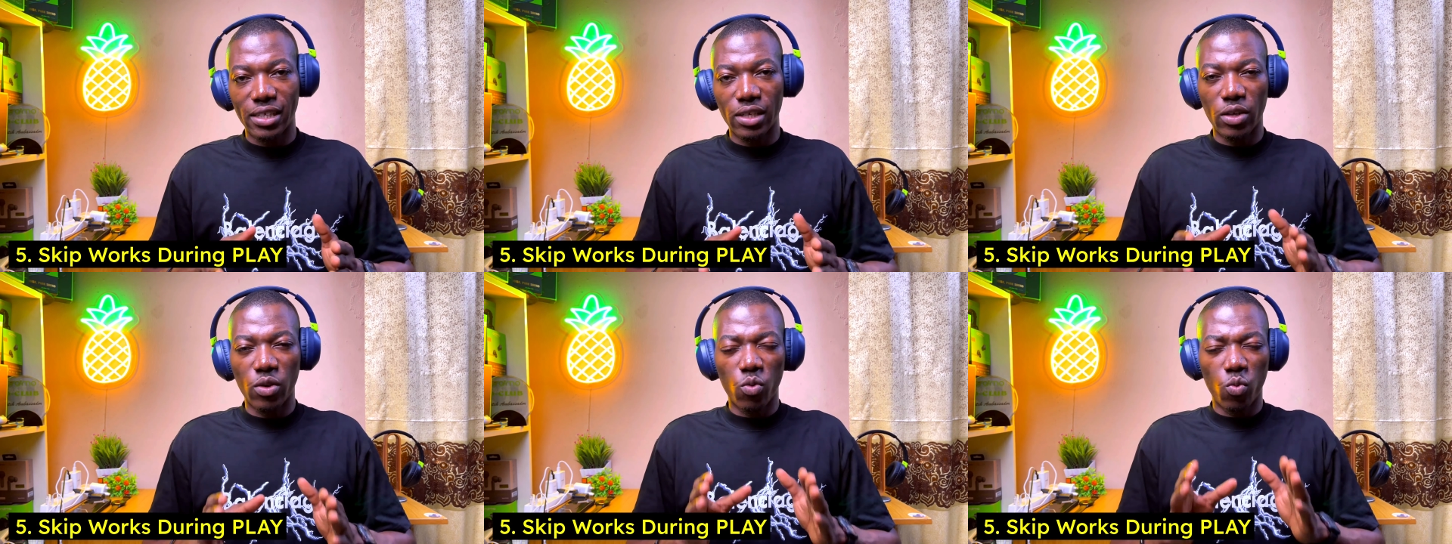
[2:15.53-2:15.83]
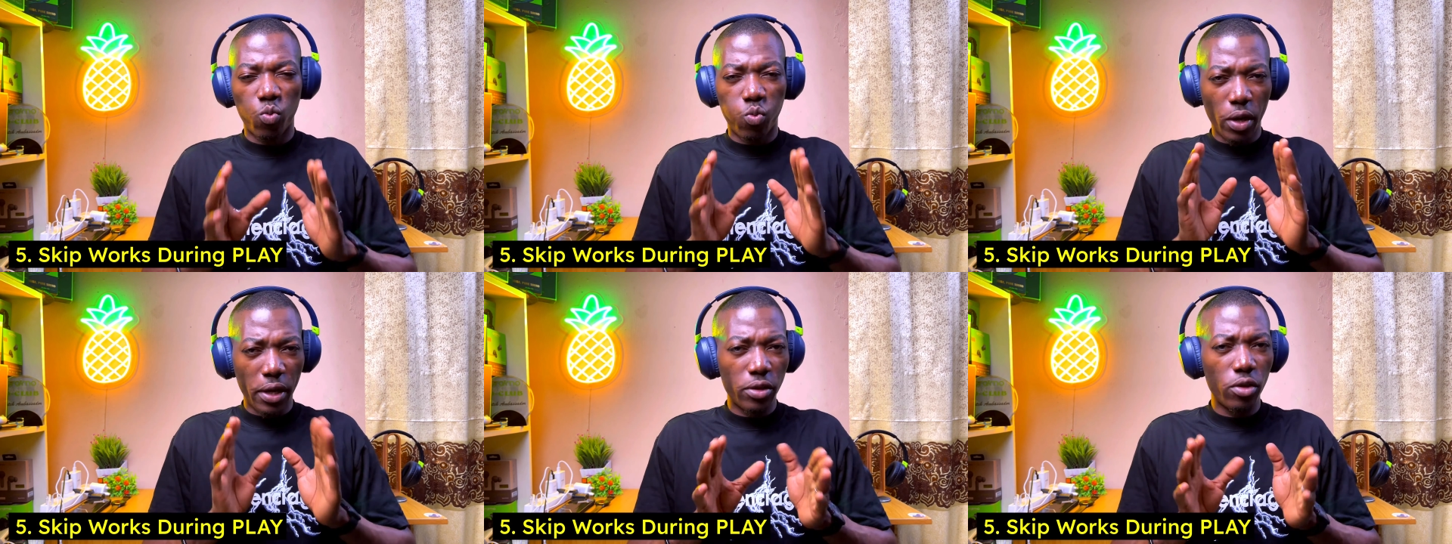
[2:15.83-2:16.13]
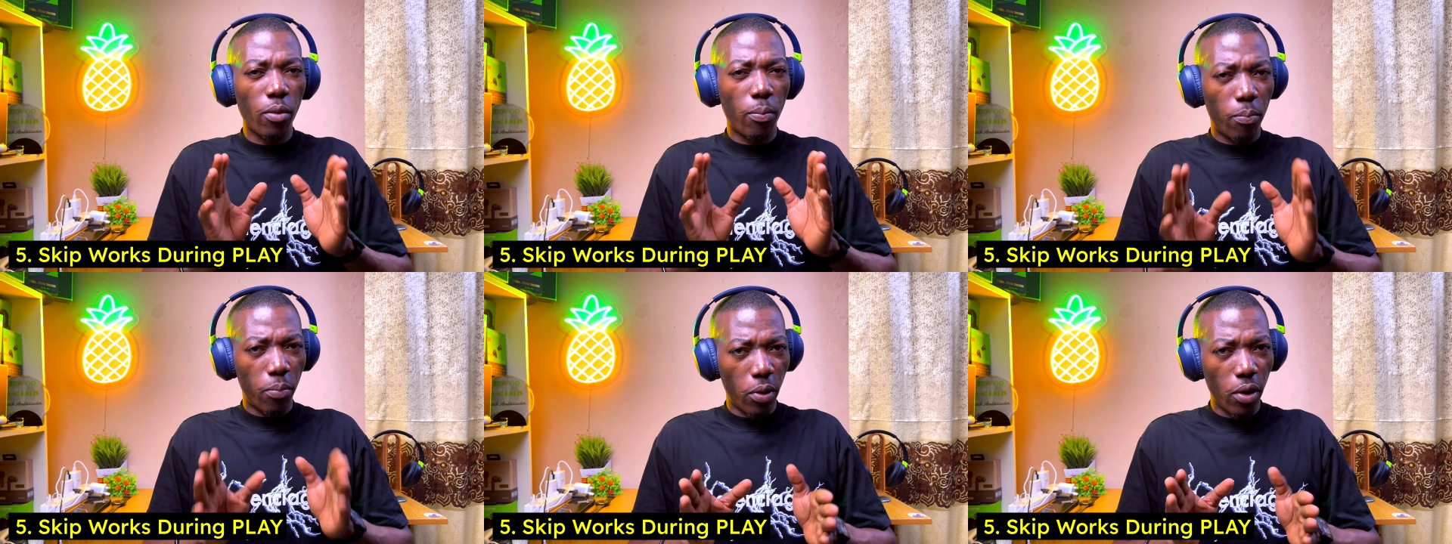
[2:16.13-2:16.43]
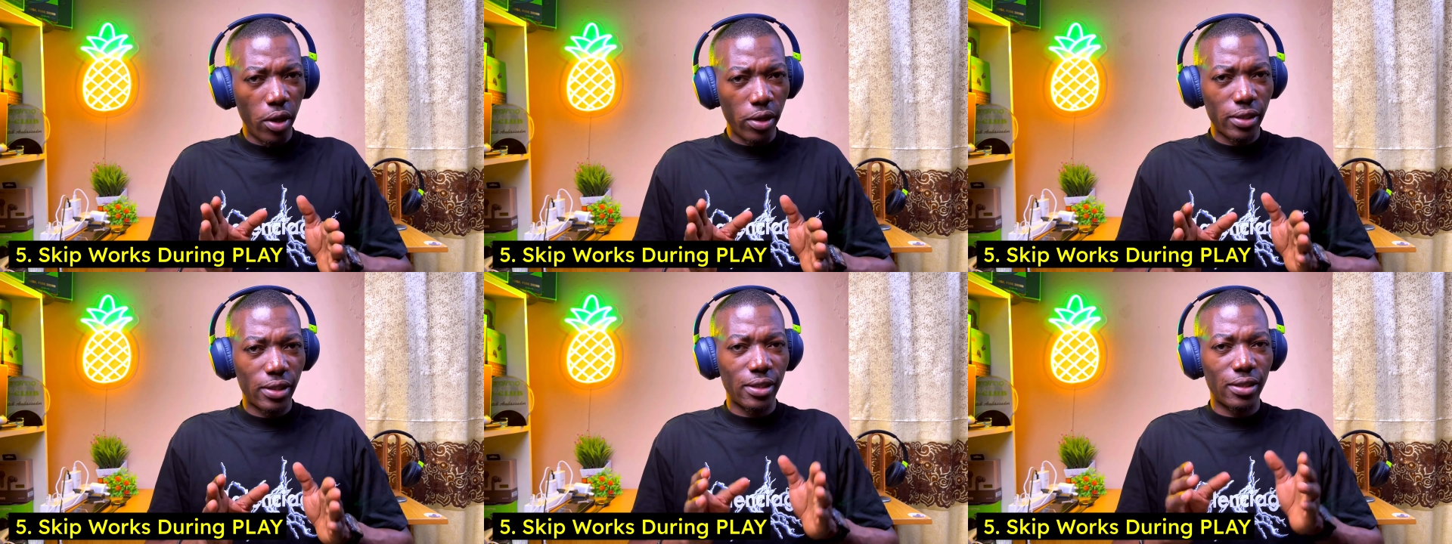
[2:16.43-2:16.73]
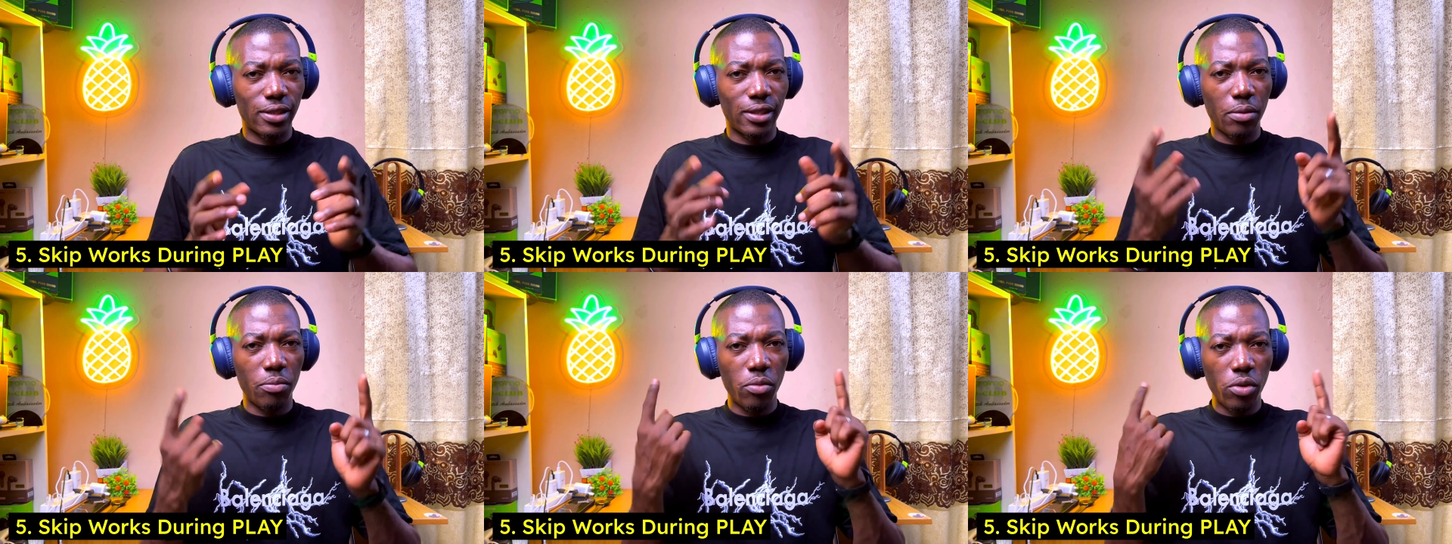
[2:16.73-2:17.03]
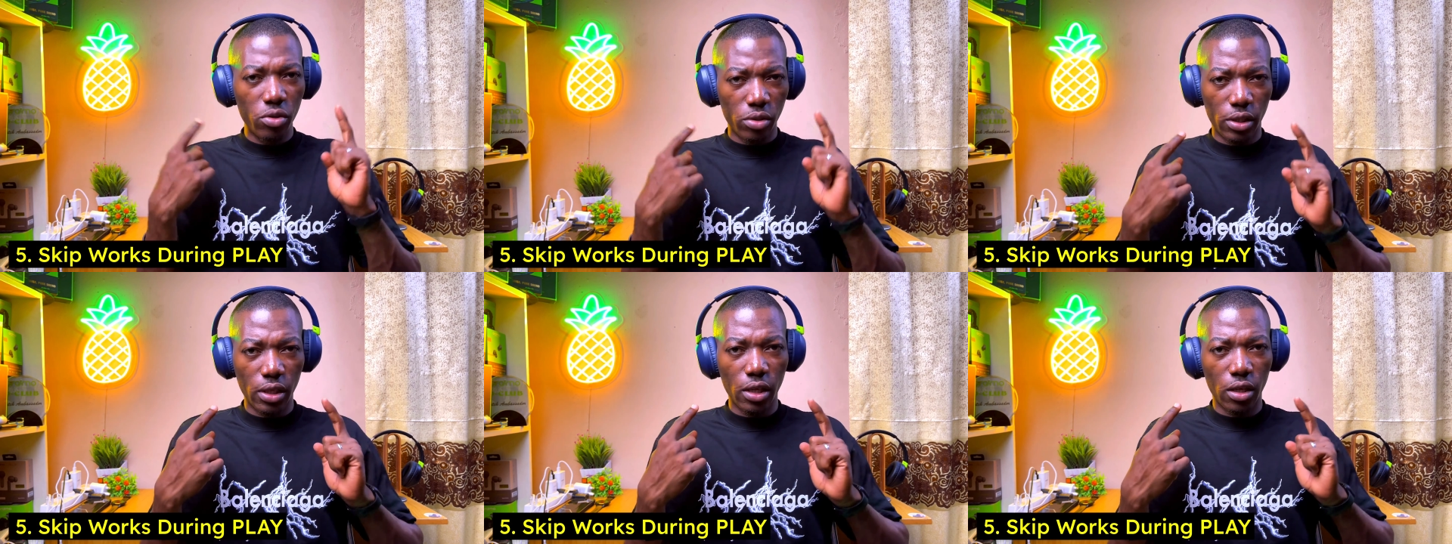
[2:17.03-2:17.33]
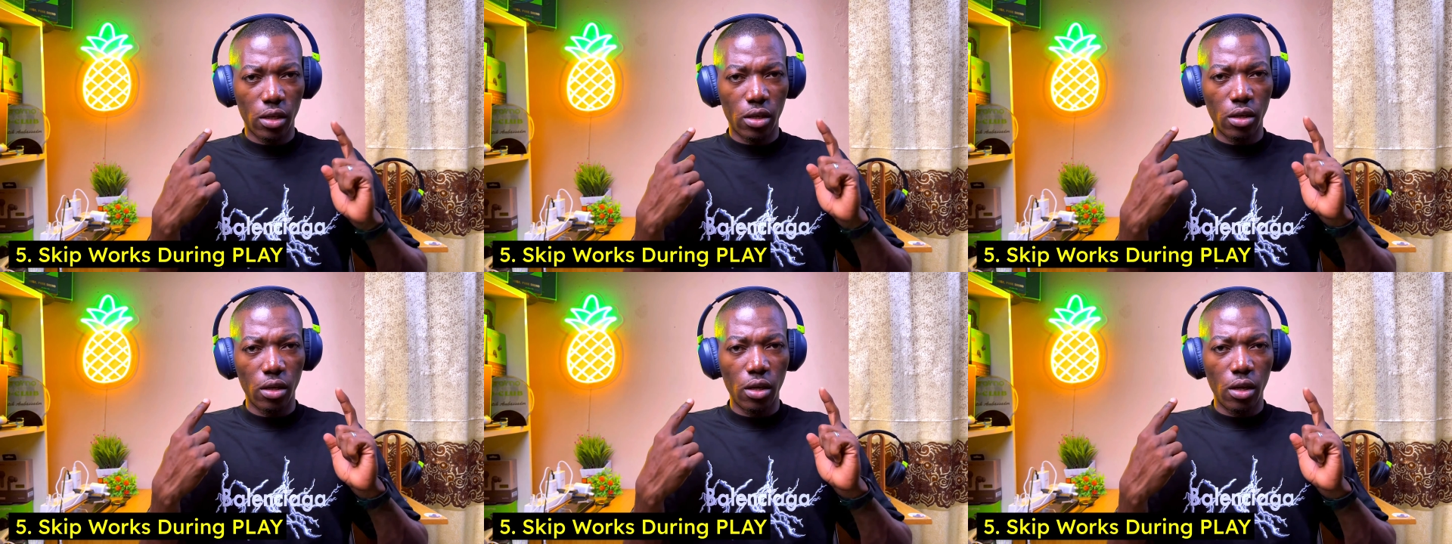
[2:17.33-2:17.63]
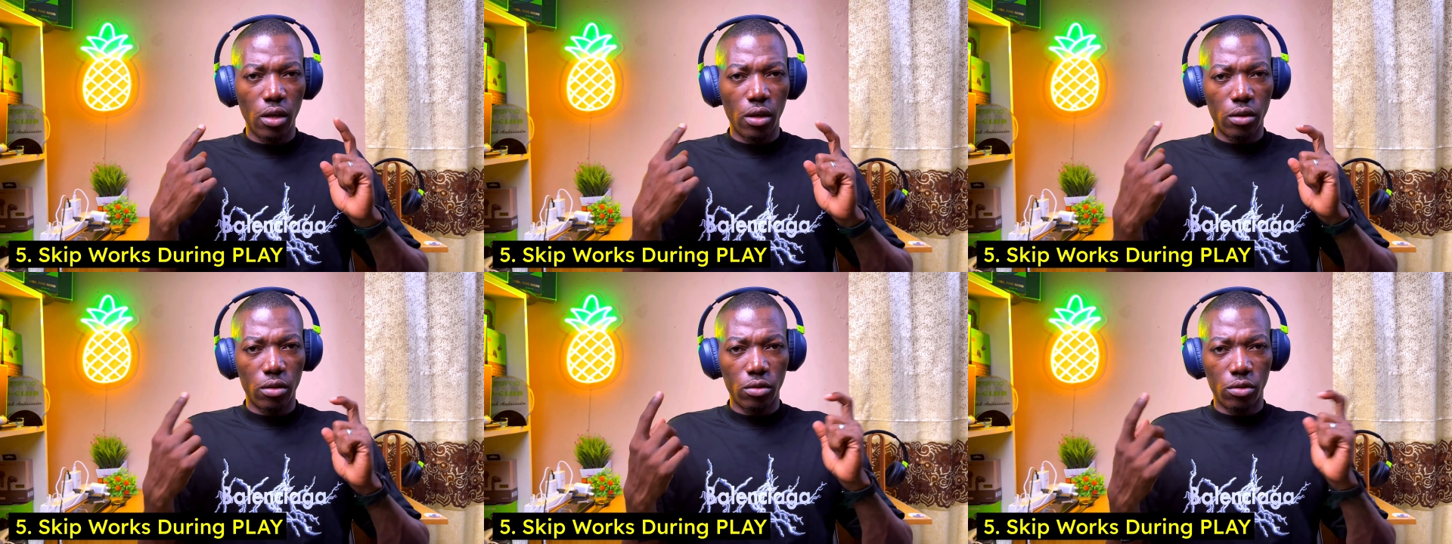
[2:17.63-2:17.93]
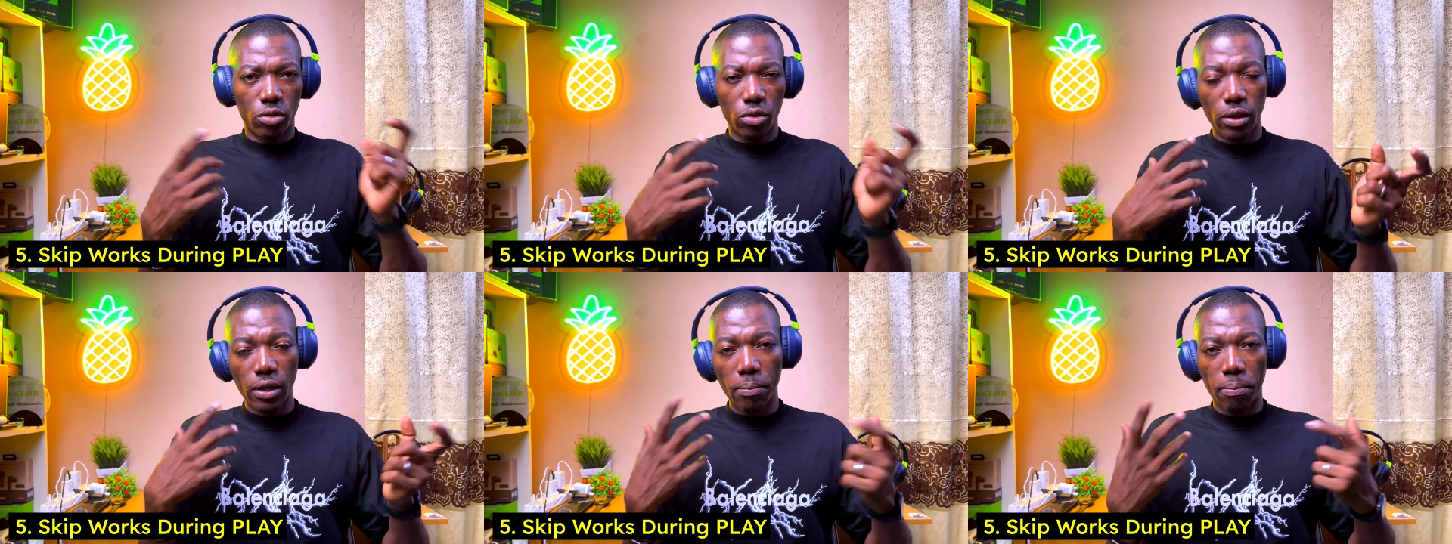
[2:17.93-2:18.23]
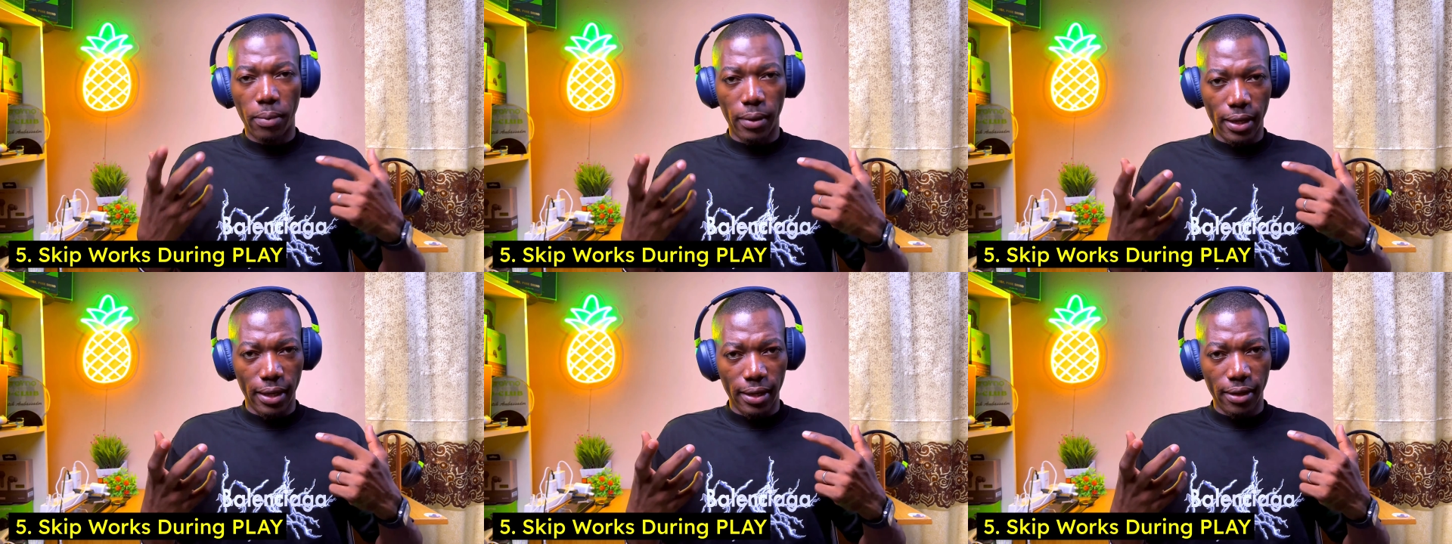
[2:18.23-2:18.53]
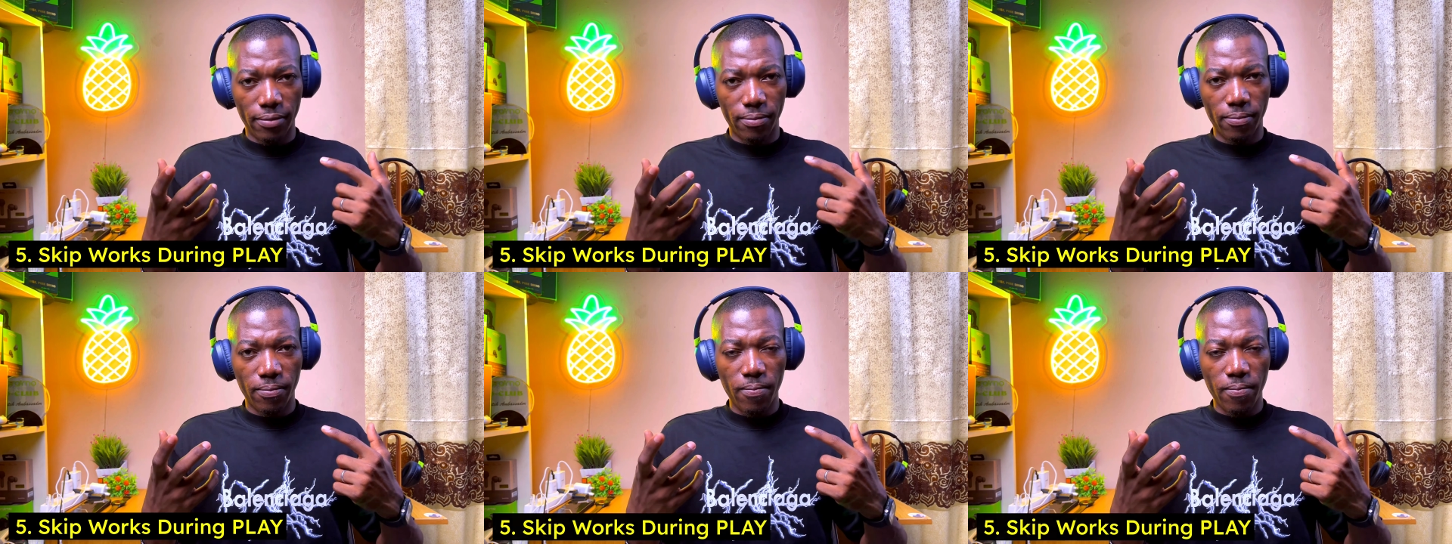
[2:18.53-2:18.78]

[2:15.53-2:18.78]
when you pause the music during play,